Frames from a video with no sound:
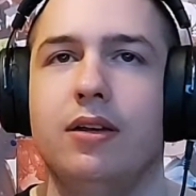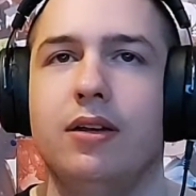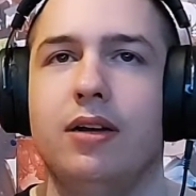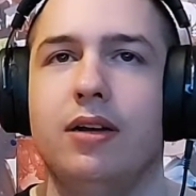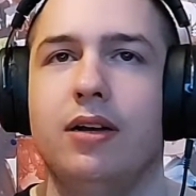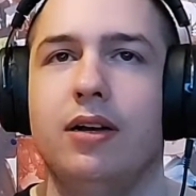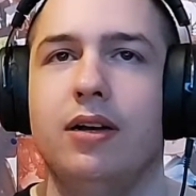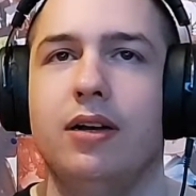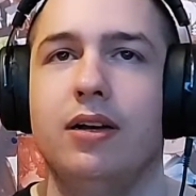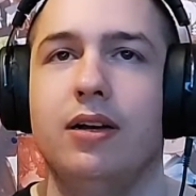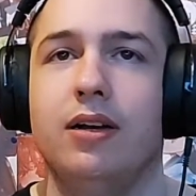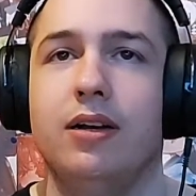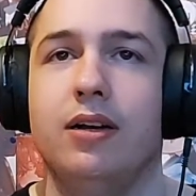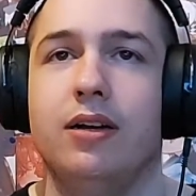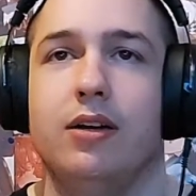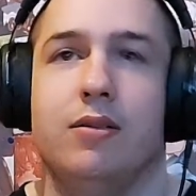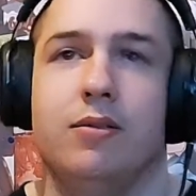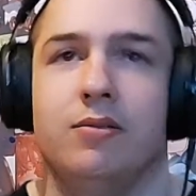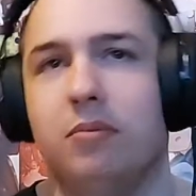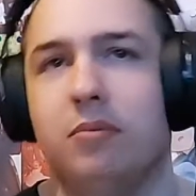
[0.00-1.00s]
I
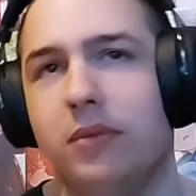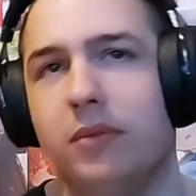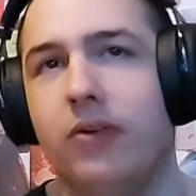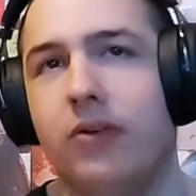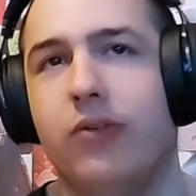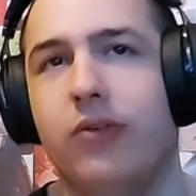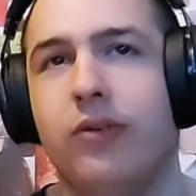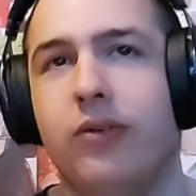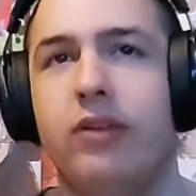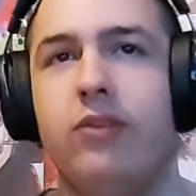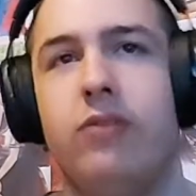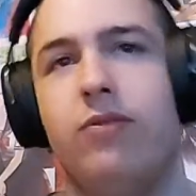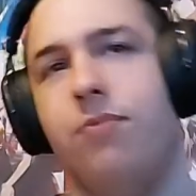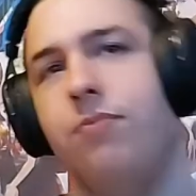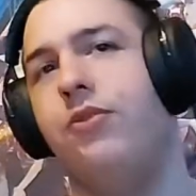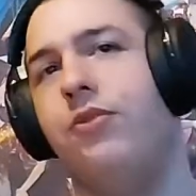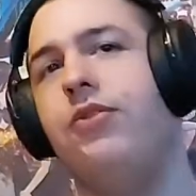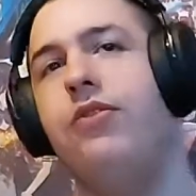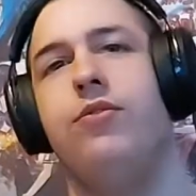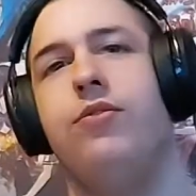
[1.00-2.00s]
don't know, let's
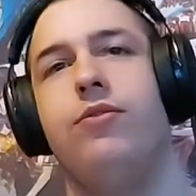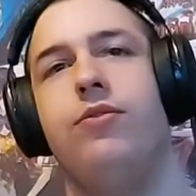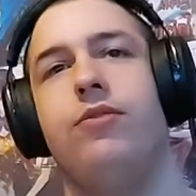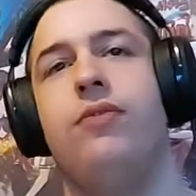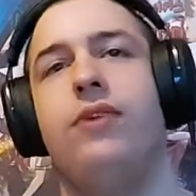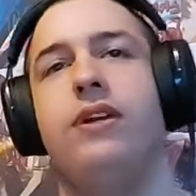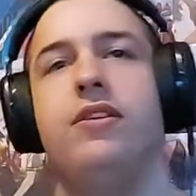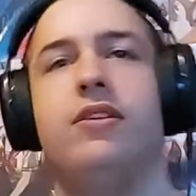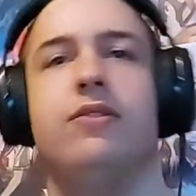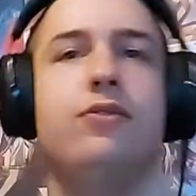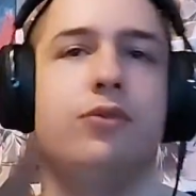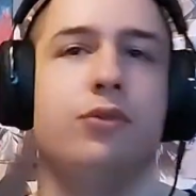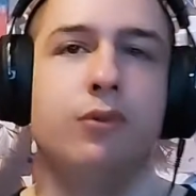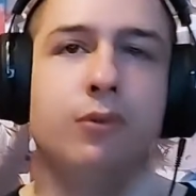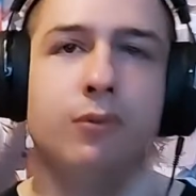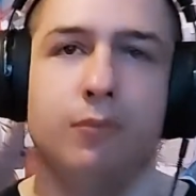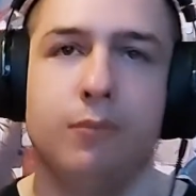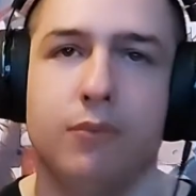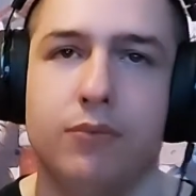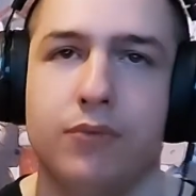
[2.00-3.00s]
put reflective
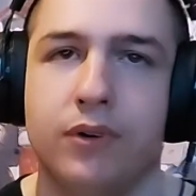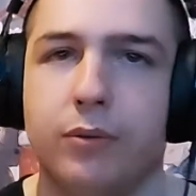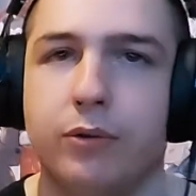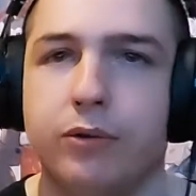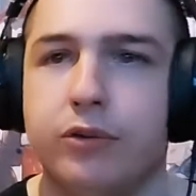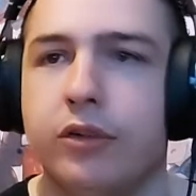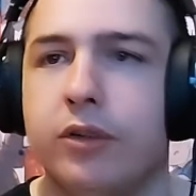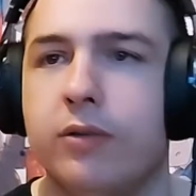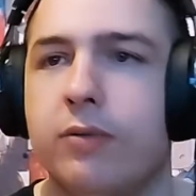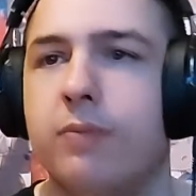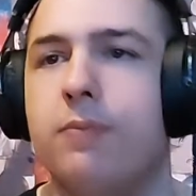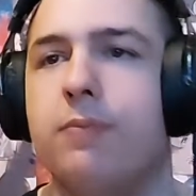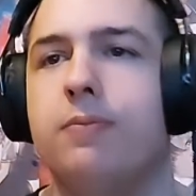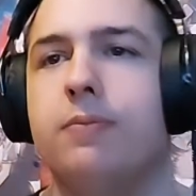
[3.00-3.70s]
tool for emotion.